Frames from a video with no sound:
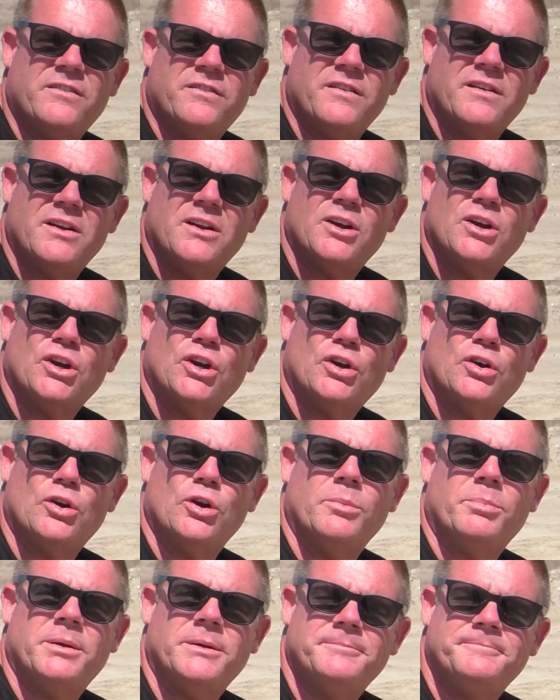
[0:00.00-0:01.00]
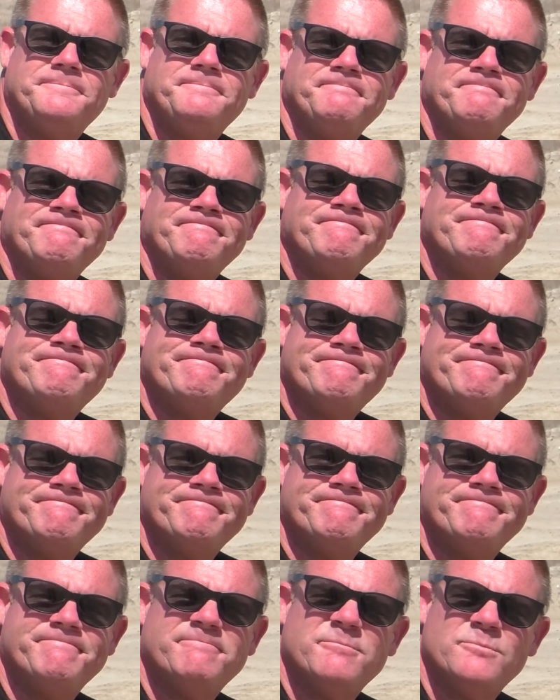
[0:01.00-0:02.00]
And I just want to remind everyone, this is
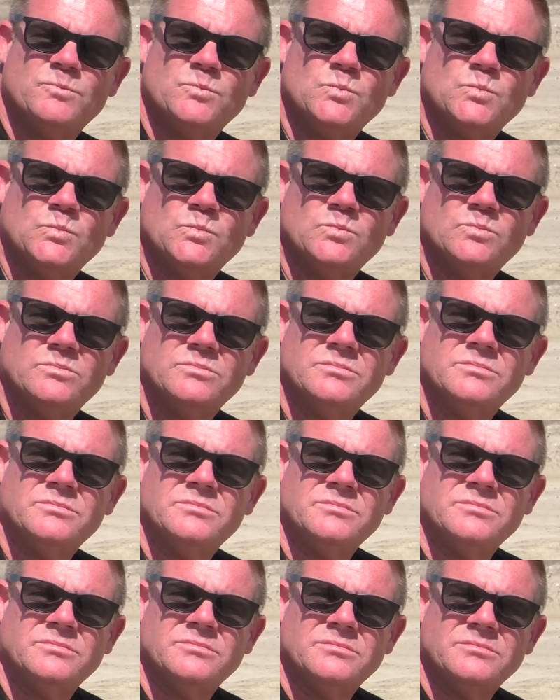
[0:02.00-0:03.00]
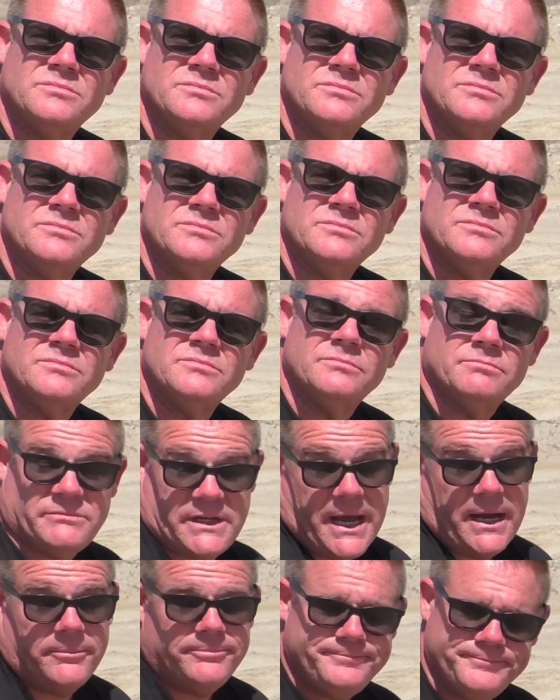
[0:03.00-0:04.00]
a cylinder bore shotgun. In
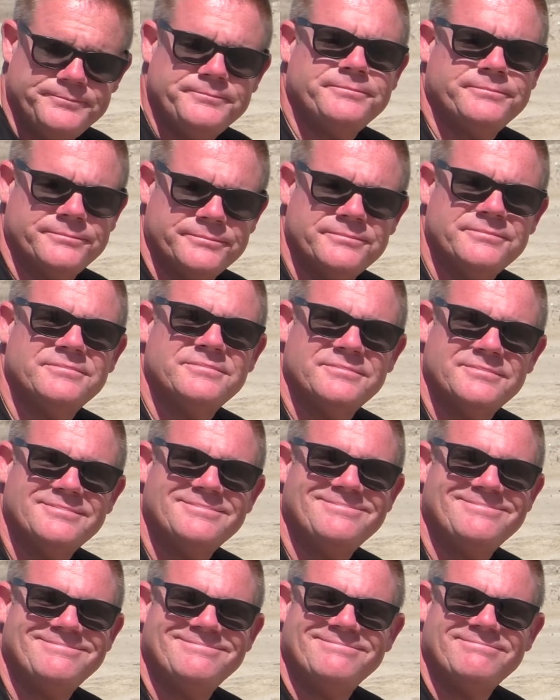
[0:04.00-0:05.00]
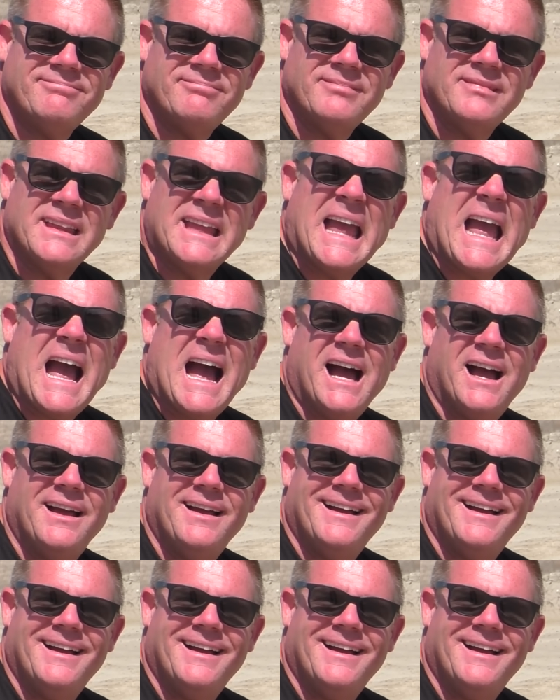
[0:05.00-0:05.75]
case you skipped over that part where